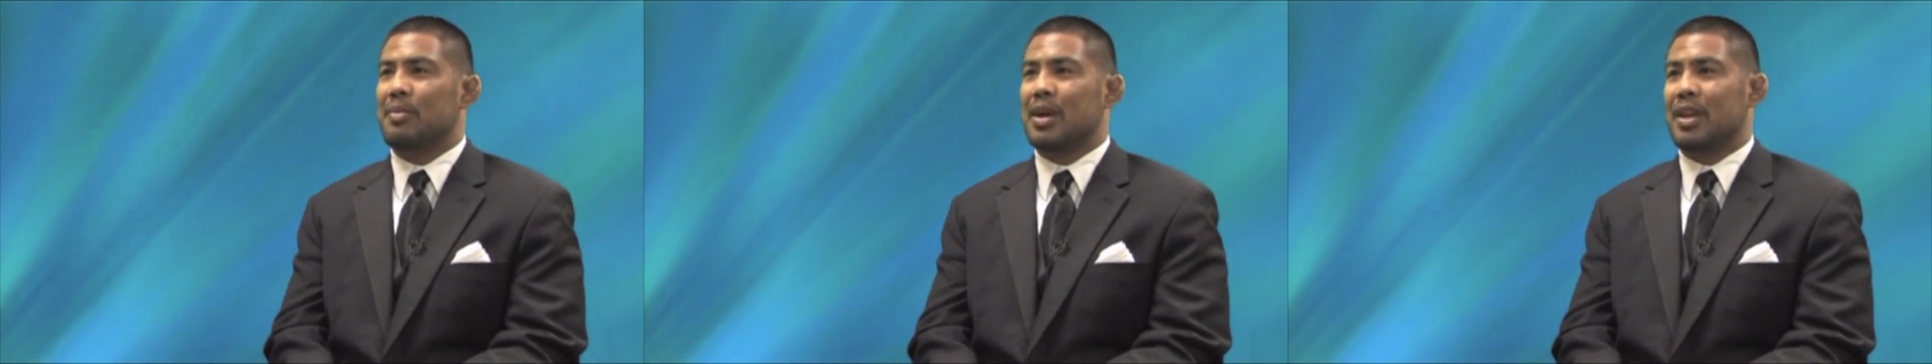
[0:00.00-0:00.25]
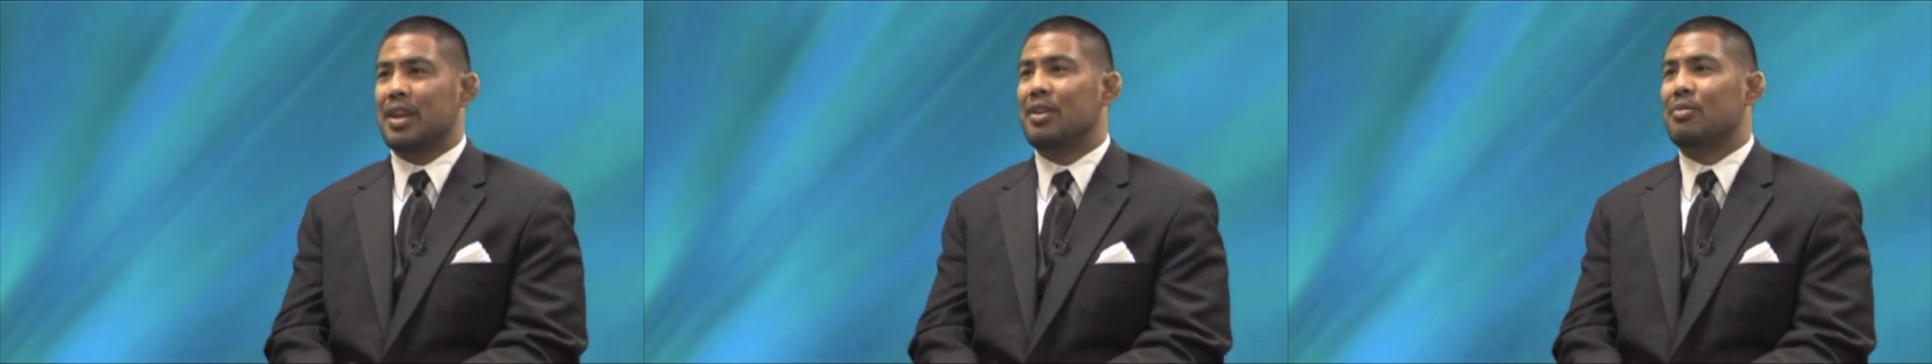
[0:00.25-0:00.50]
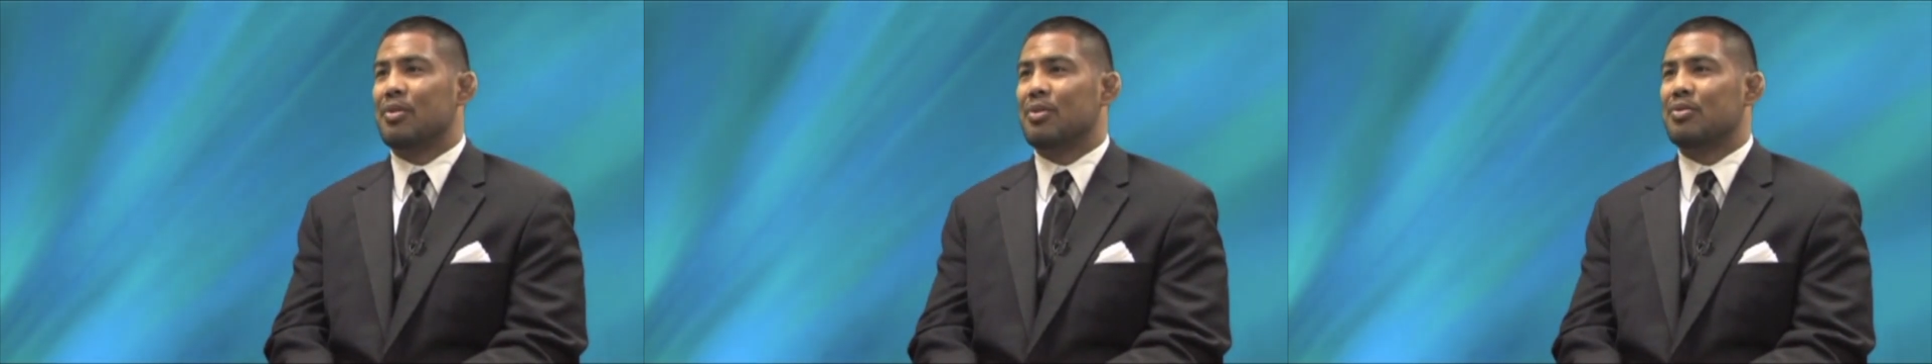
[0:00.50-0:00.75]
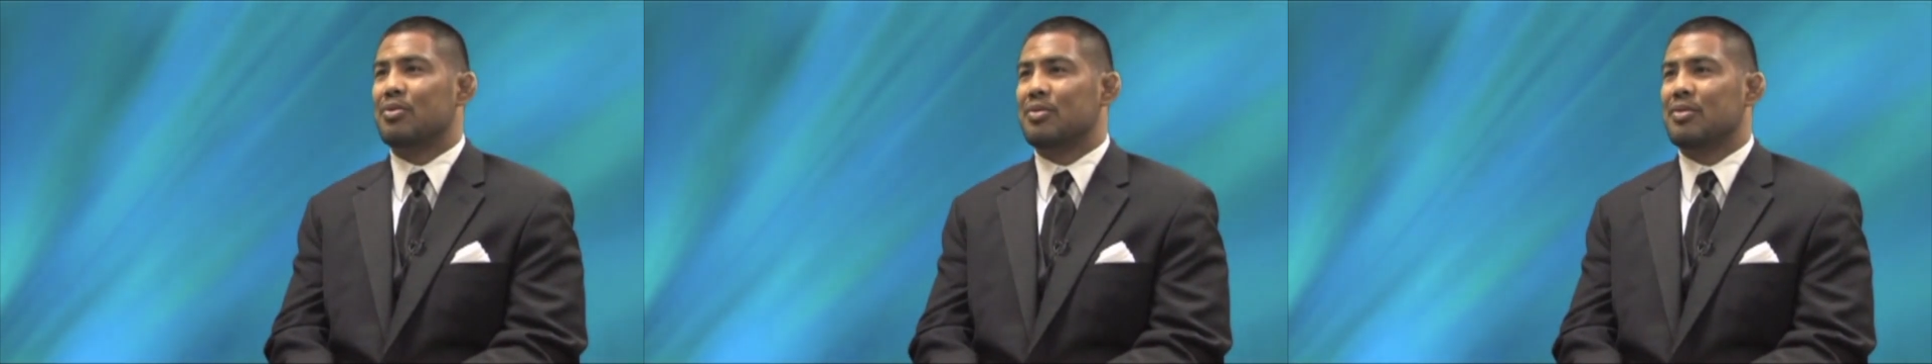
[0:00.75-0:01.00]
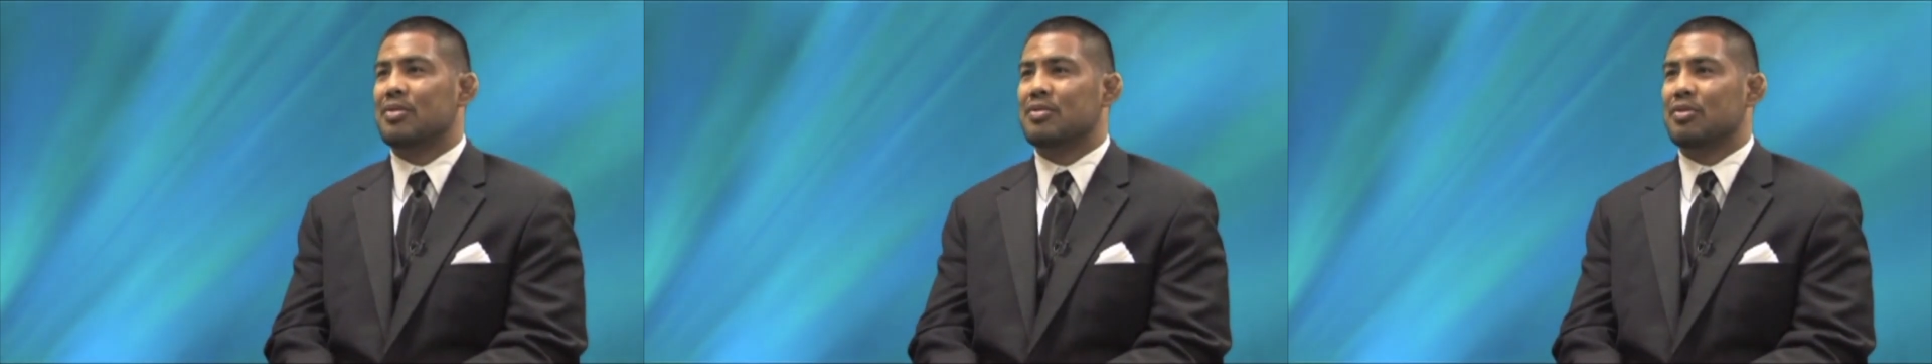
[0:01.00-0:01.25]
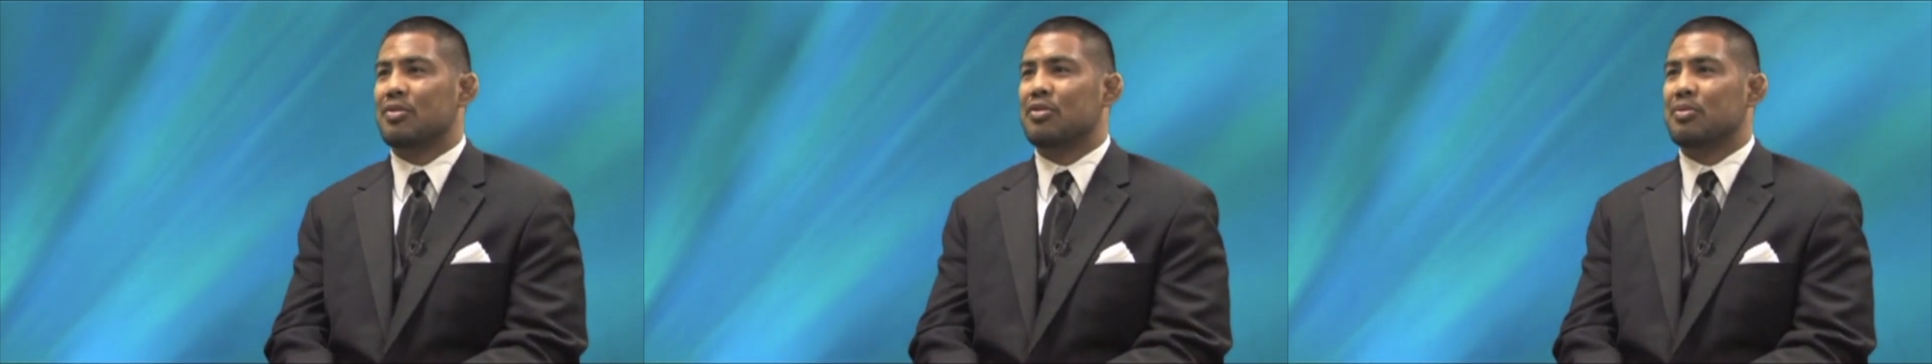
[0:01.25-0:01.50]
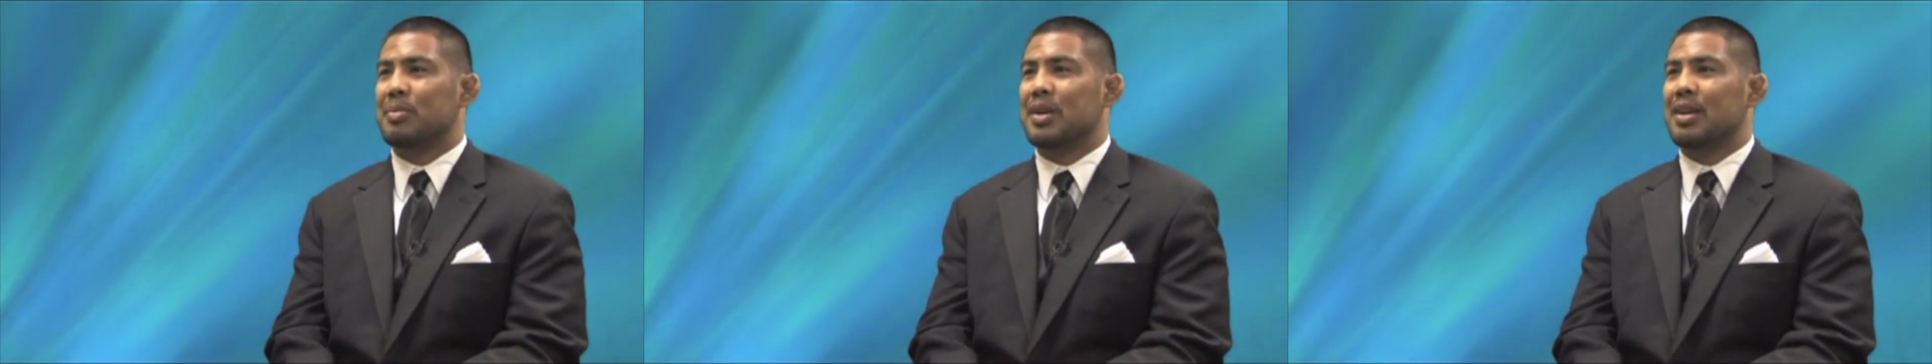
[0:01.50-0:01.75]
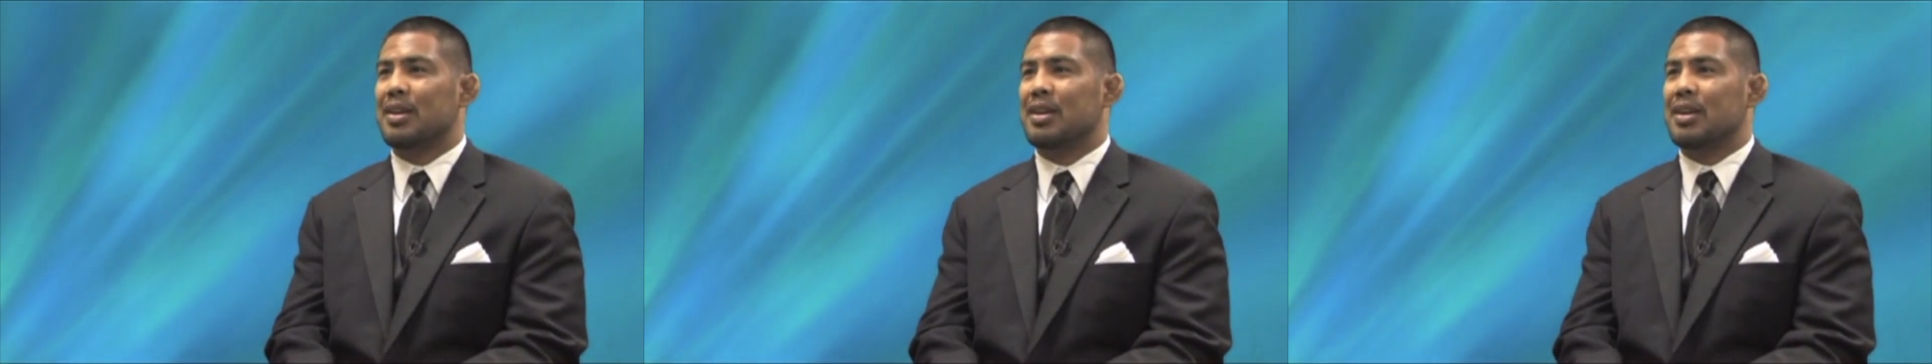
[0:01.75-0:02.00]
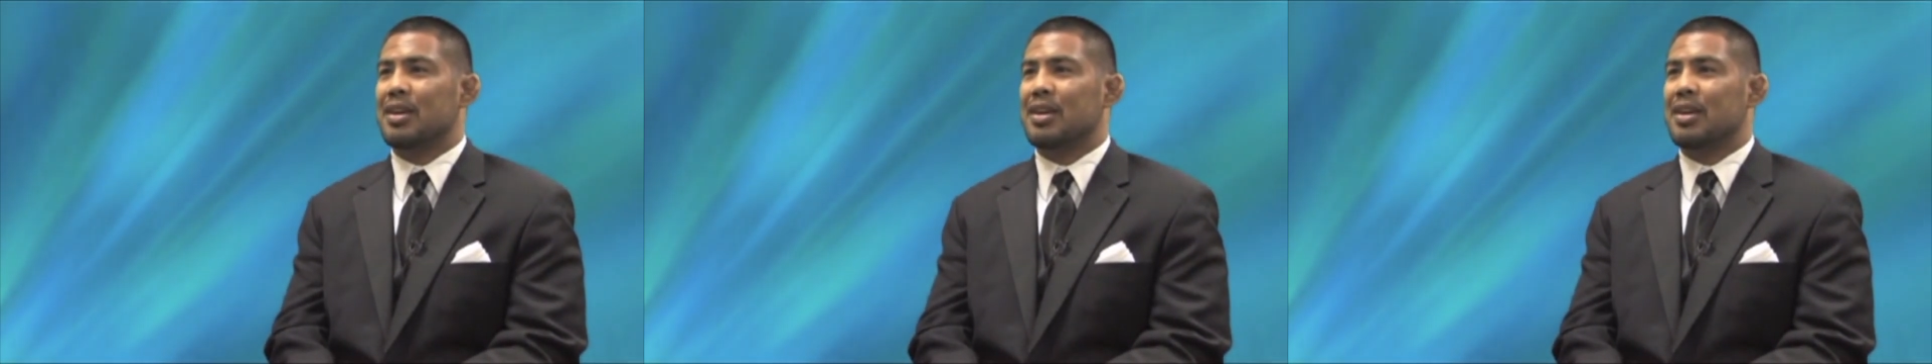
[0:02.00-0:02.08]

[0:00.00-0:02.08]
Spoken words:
my heroes, so to speak,